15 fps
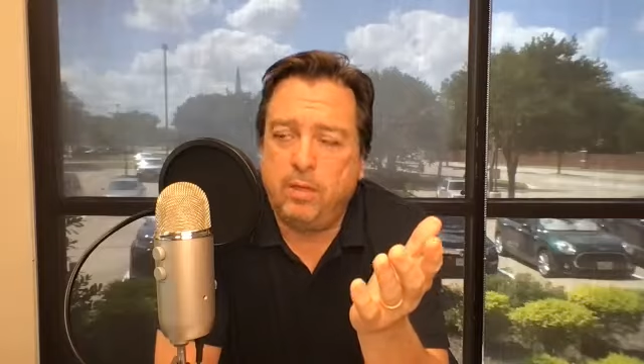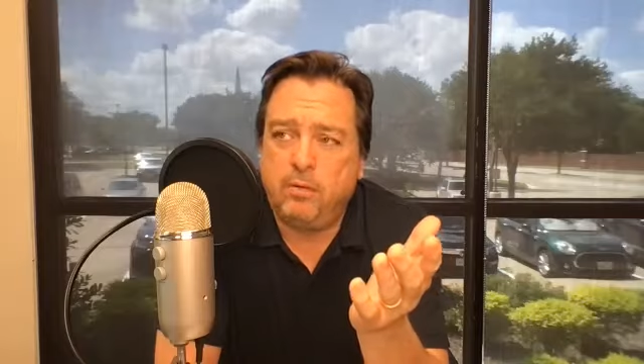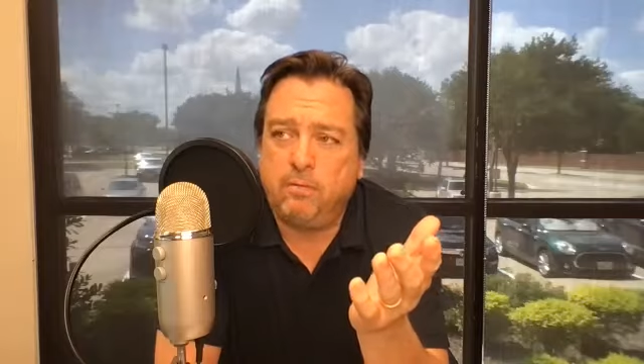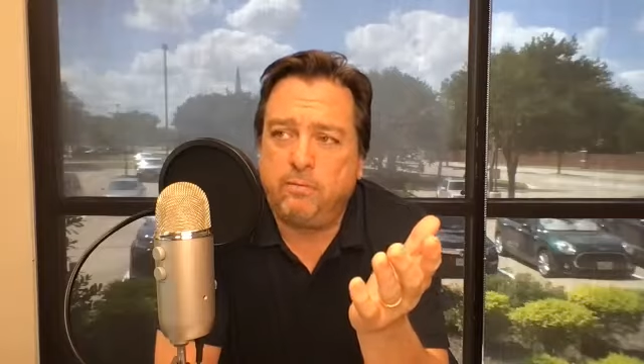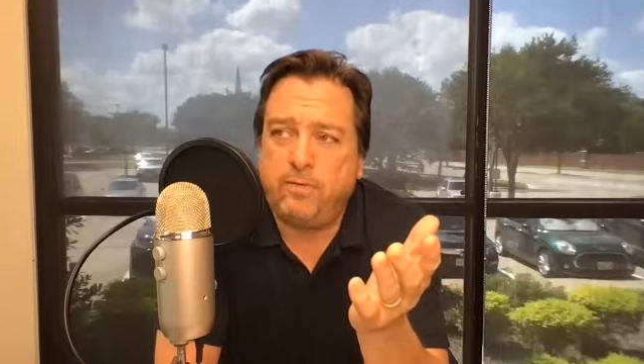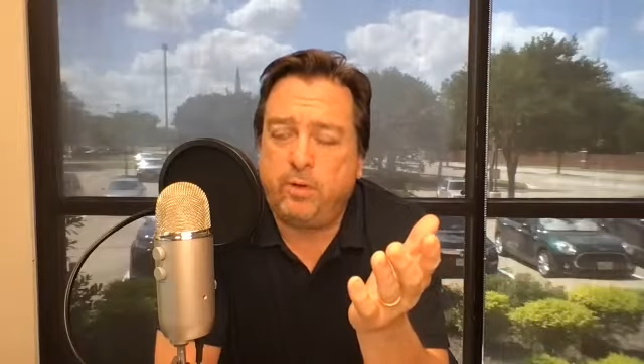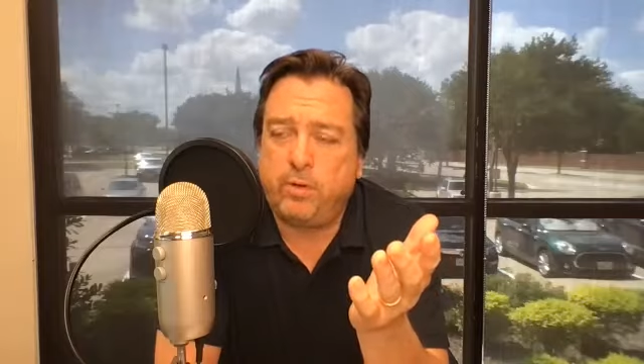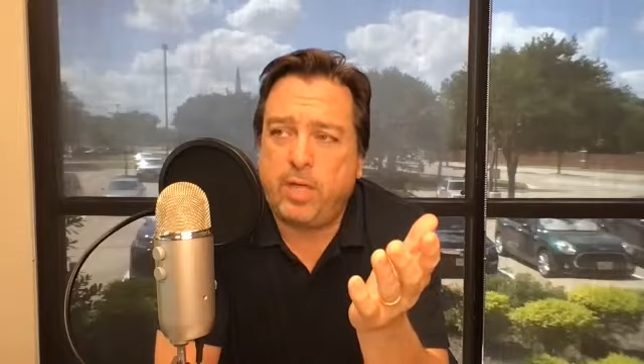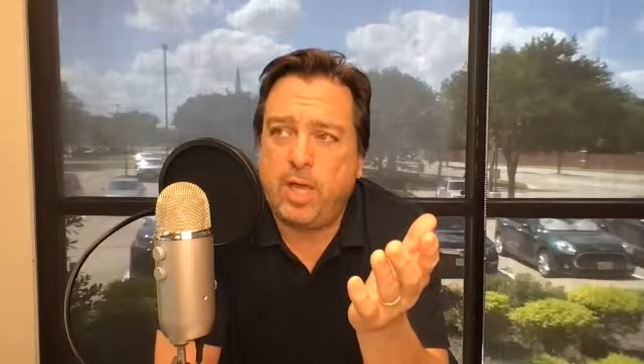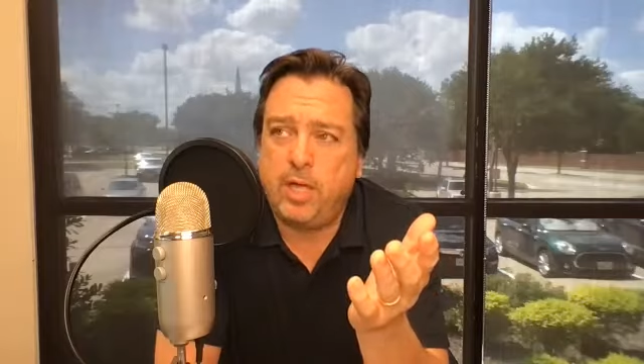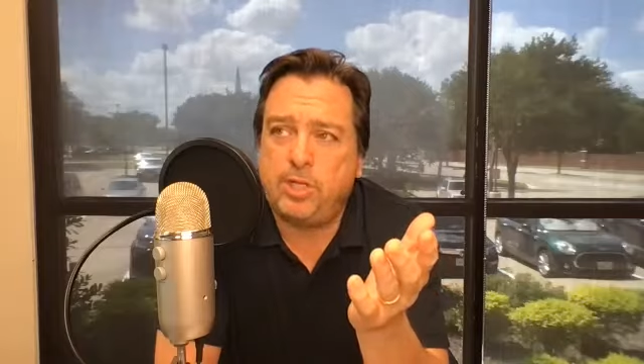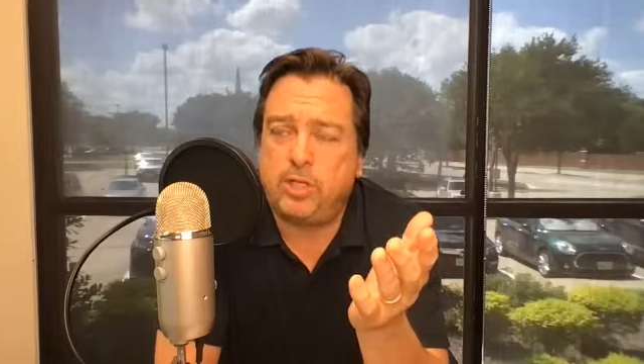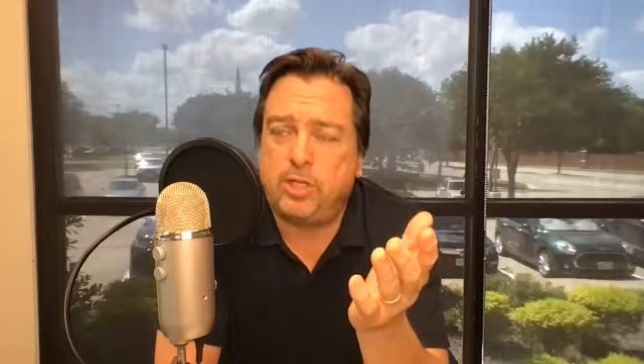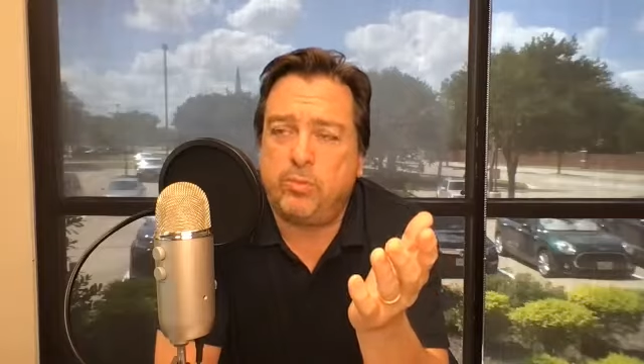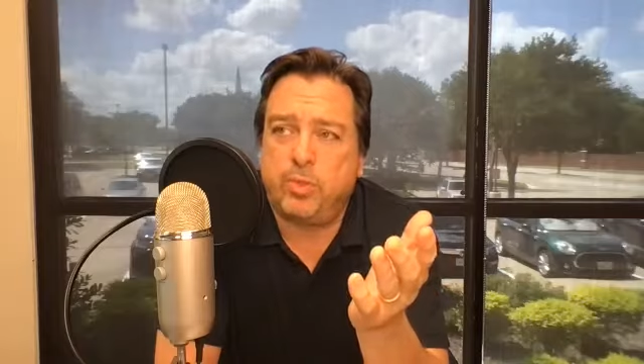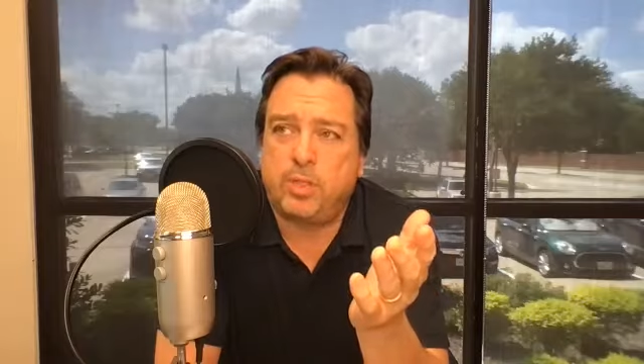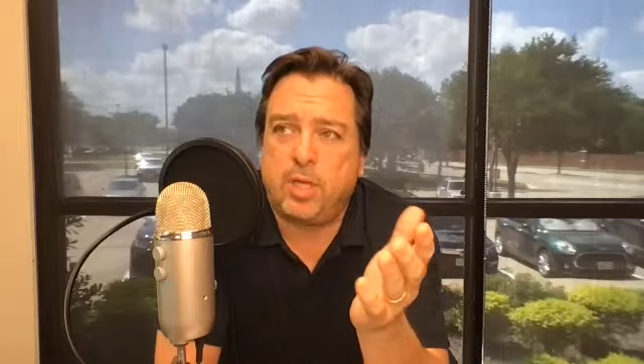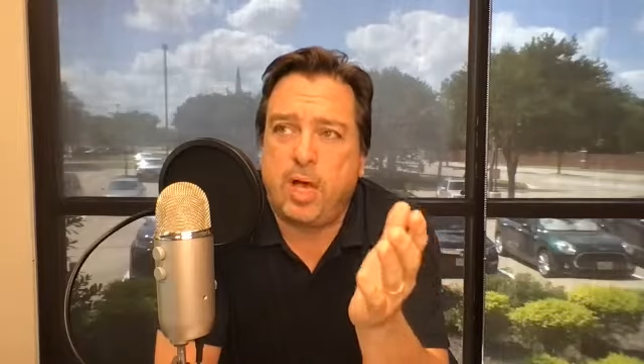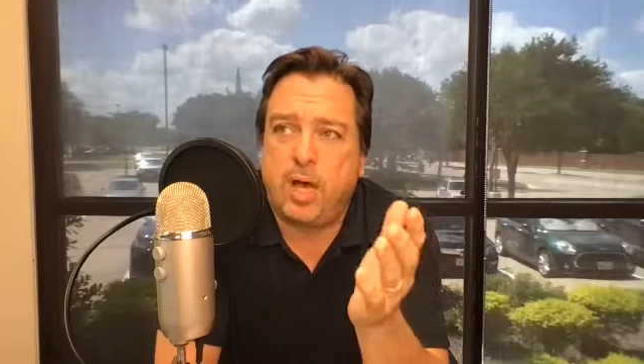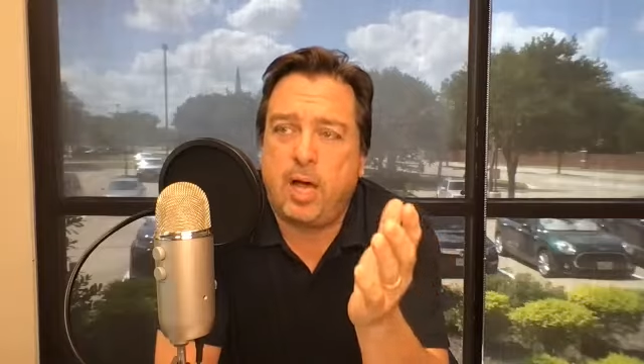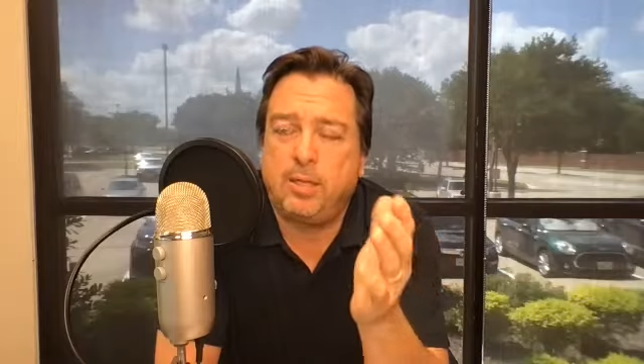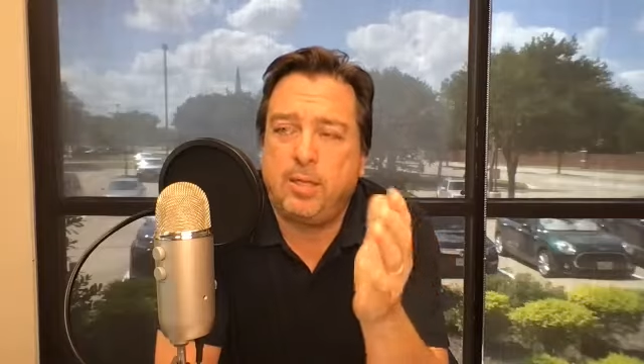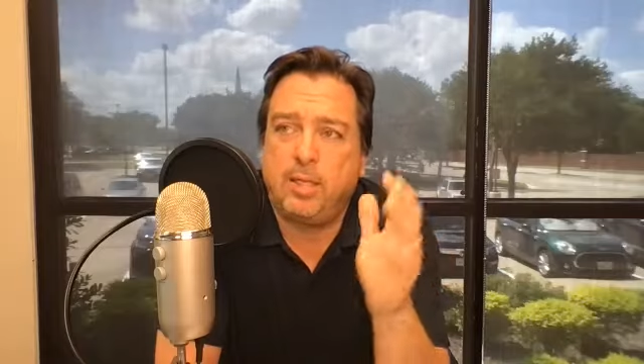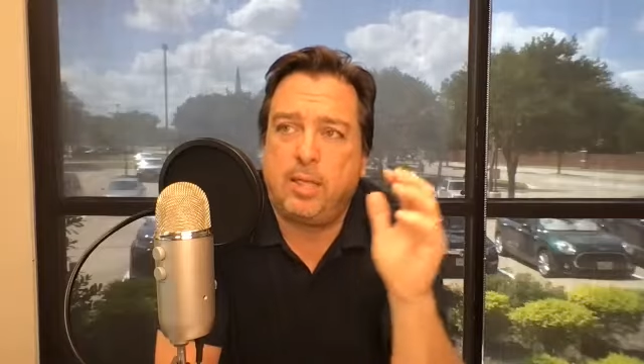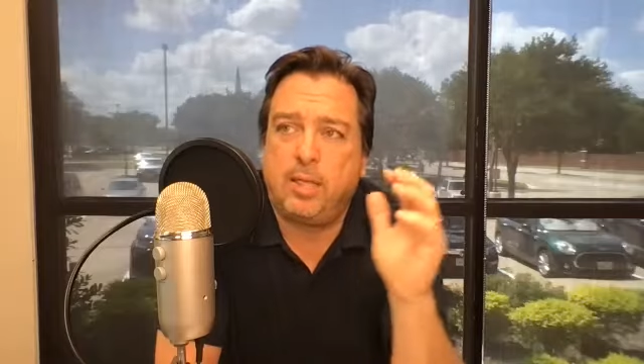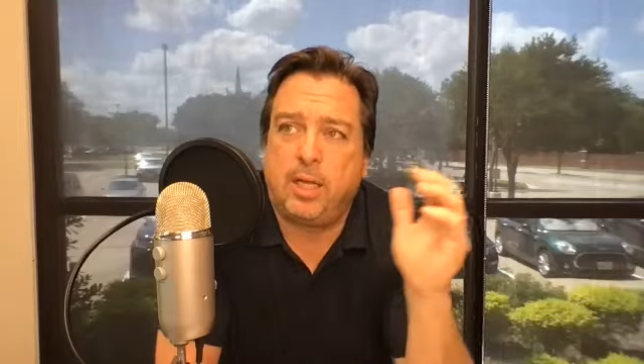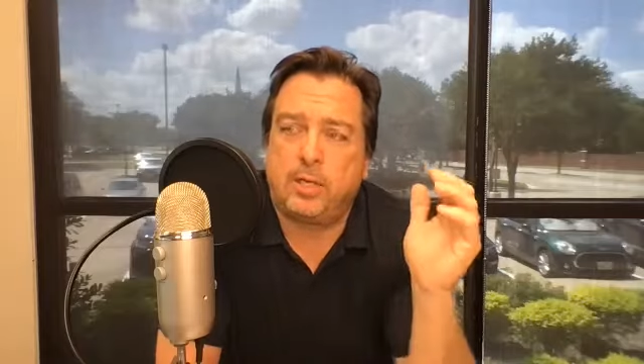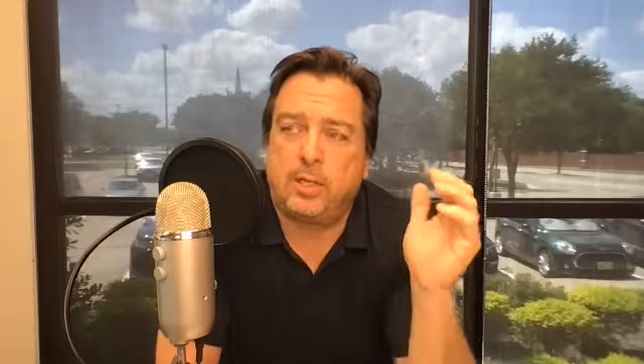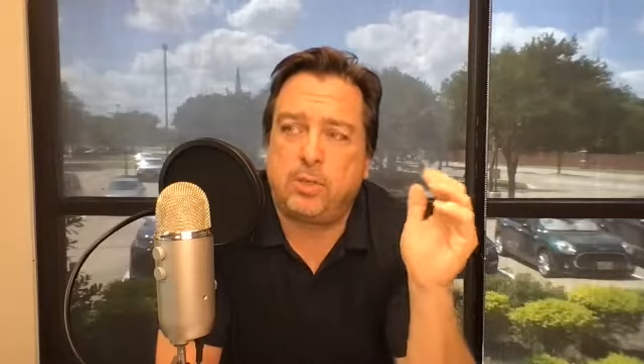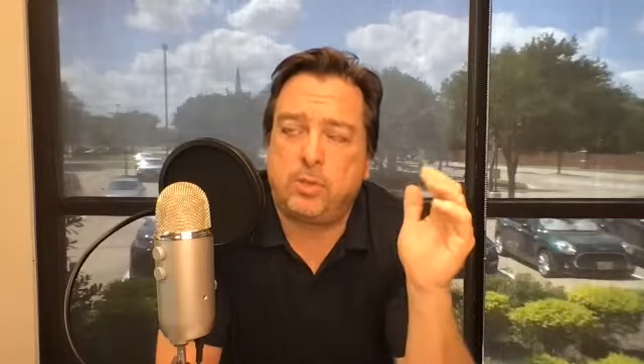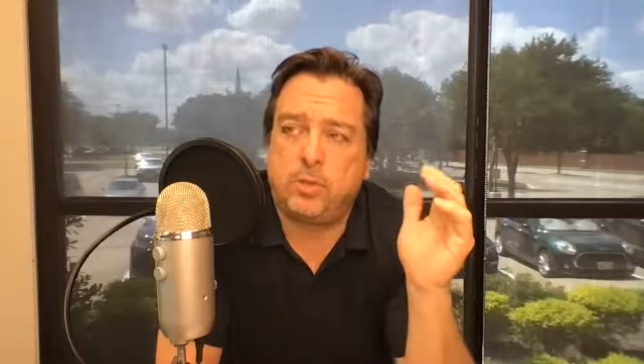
vocation was hot in like